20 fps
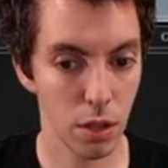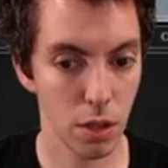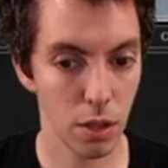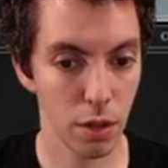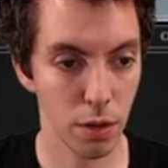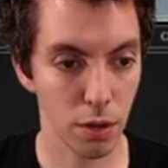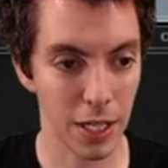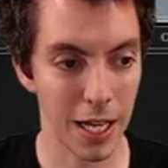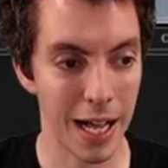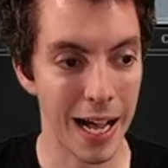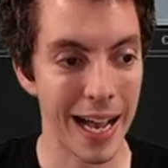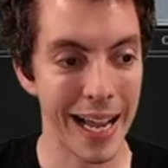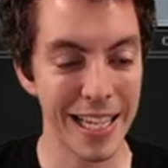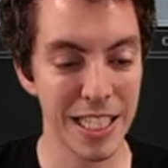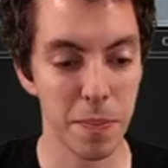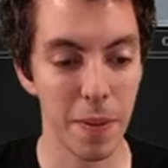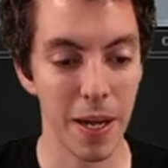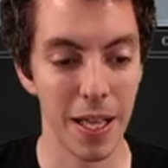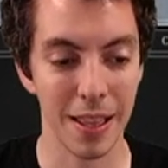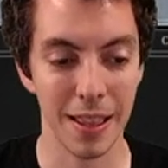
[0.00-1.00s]
They're gonna ice
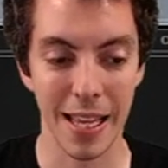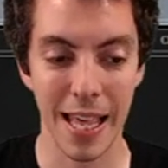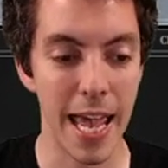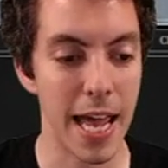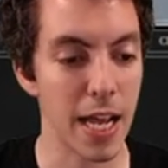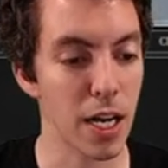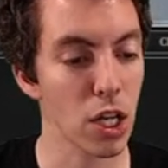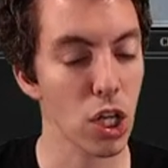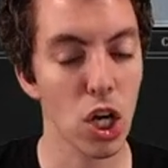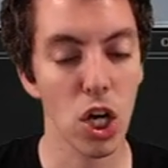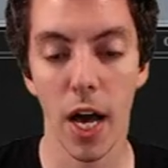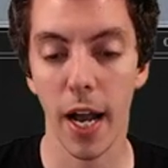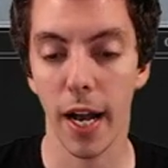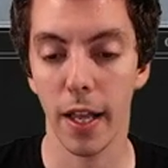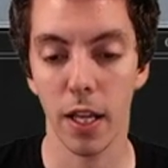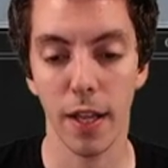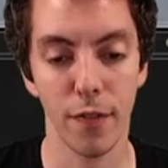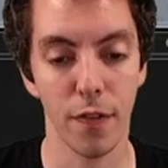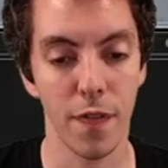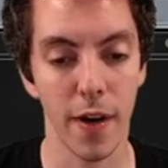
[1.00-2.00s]
my land. God, I
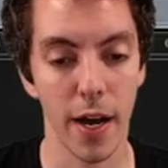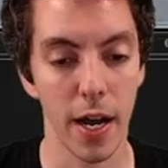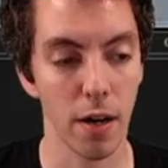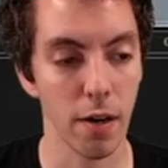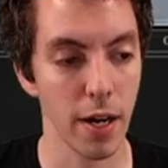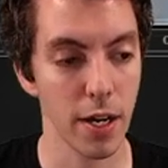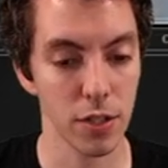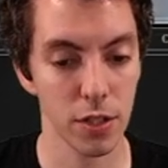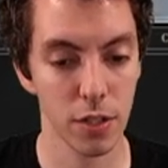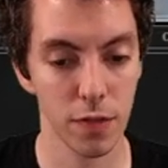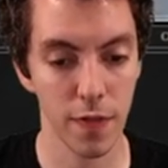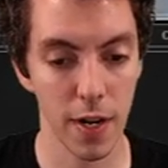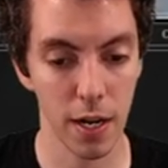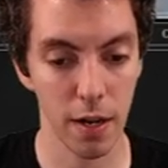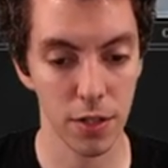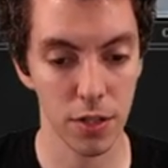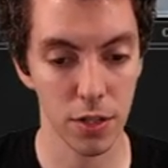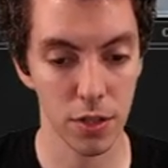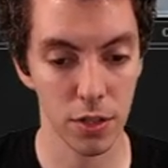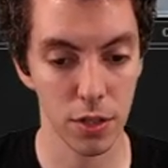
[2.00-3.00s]
love a fire ice. Fire
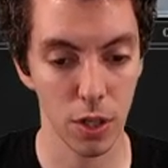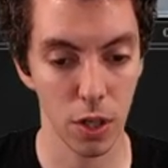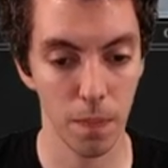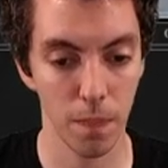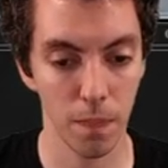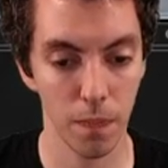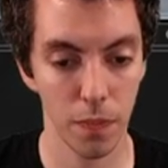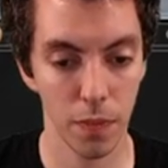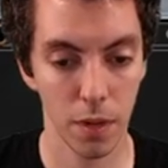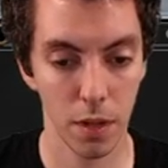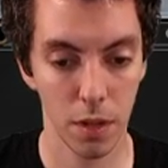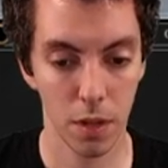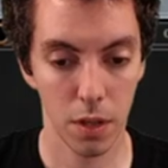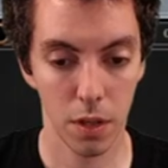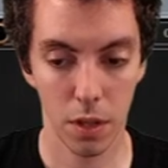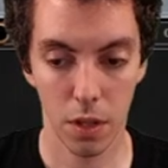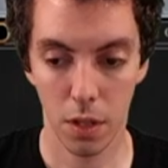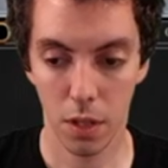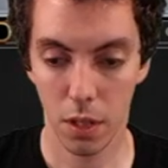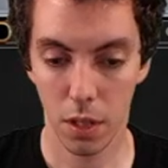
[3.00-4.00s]
ice is dope.
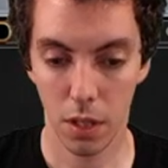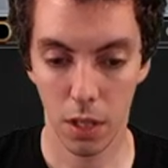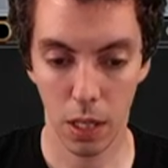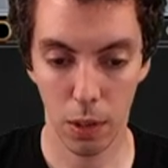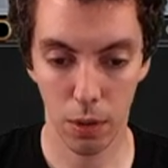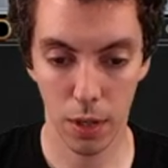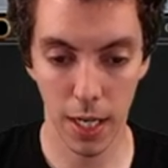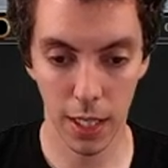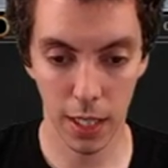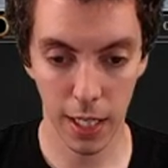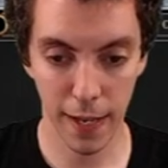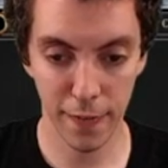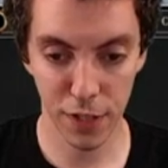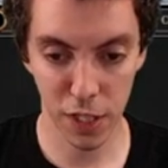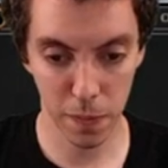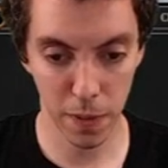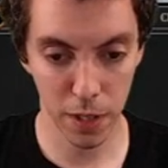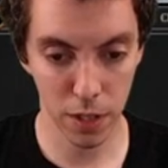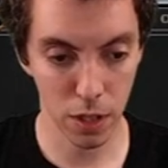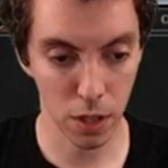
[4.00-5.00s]
Now, we're not gonna
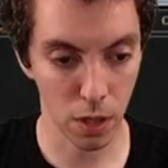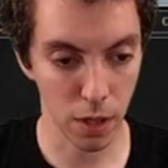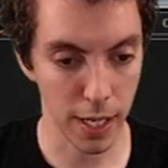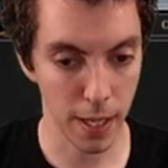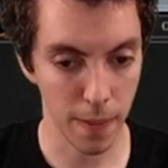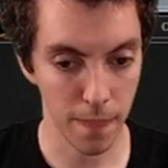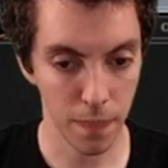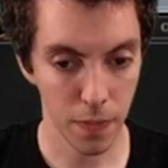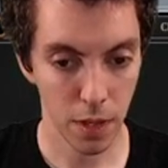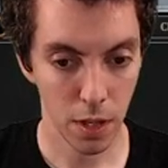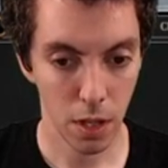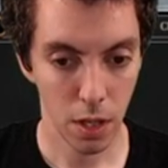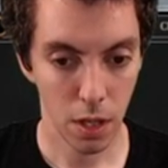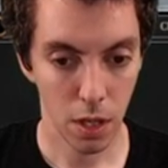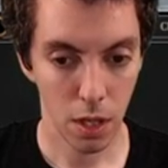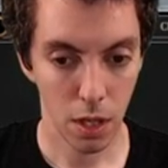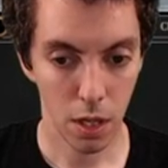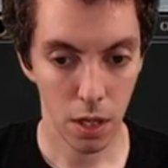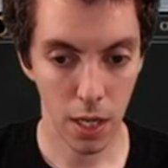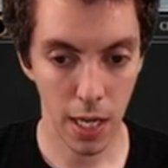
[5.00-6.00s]
F6 my turn now.
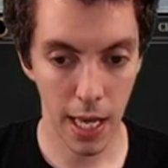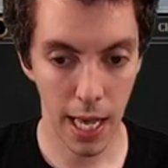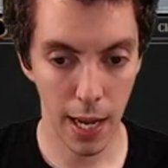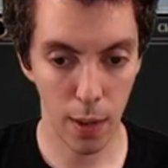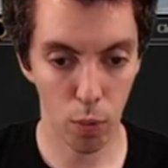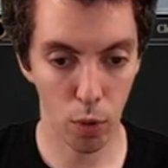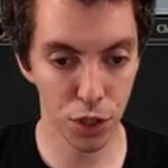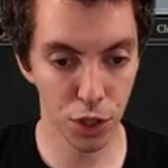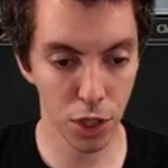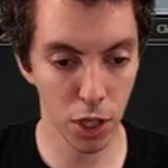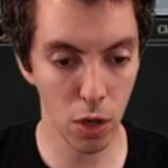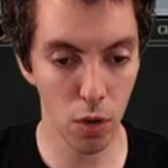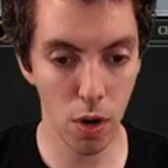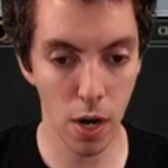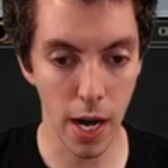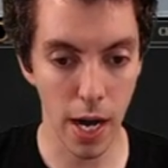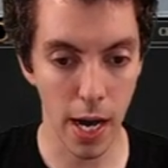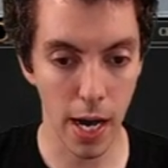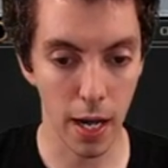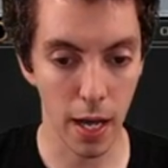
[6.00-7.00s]
And we're just gonna,
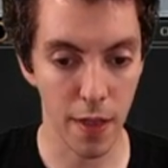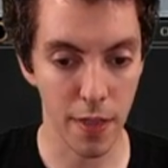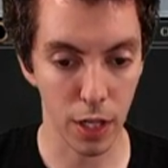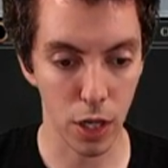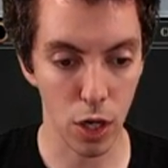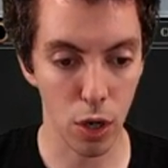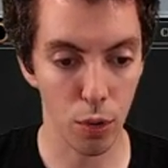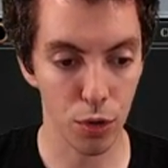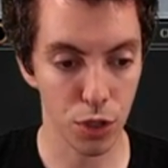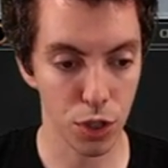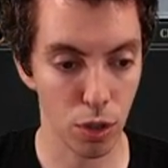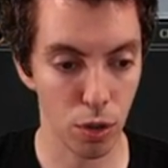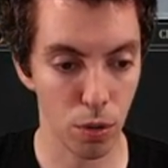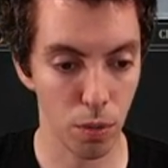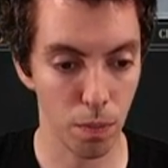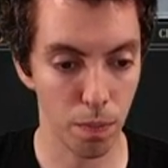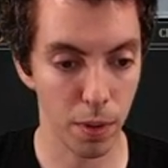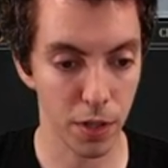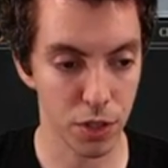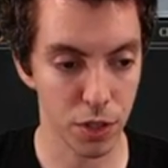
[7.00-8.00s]
uh, I think,
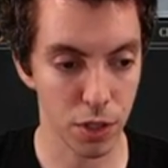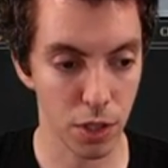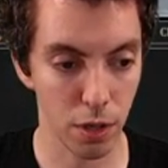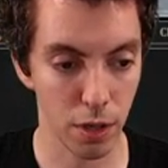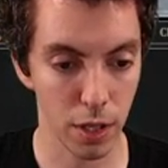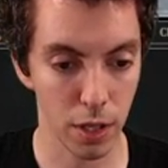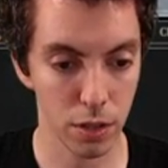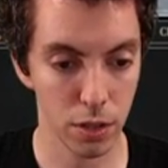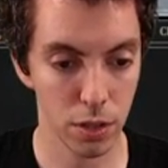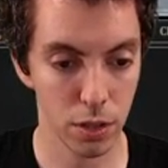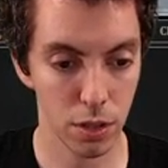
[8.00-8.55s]
O-Stone plus Stirrings,